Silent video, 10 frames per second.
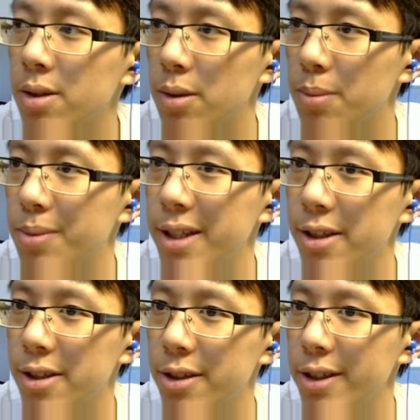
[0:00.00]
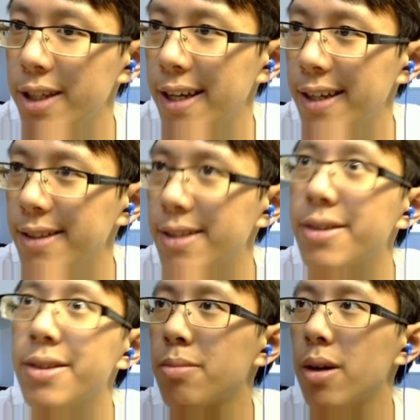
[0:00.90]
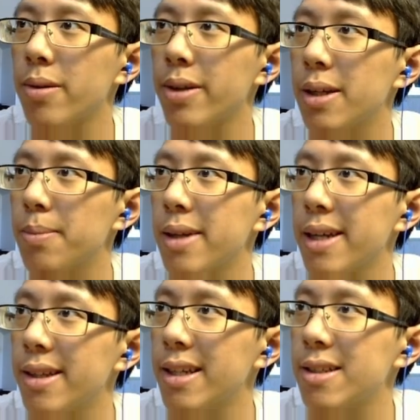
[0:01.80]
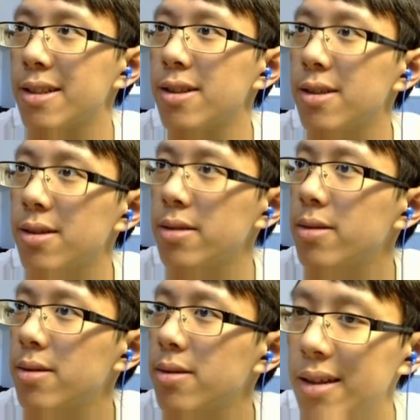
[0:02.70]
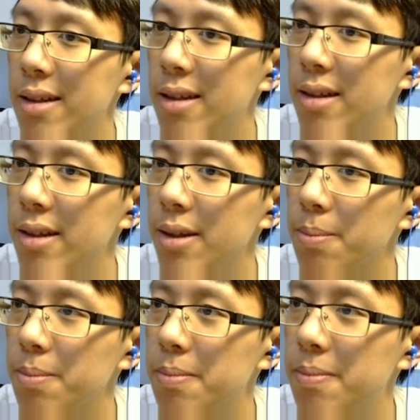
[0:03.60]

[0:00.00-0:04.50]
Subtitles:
So Precursor in hand. Probably gonna play it next turn. Yep.